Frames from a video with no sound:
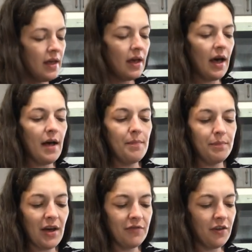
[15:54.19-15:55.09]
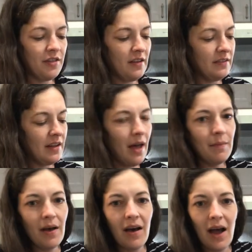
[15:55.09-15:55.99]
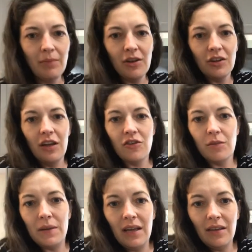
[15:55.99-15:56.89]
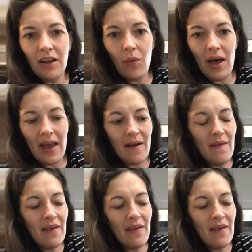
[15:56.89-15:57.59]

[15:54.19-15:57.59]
But for this step, I'm literally just peeling away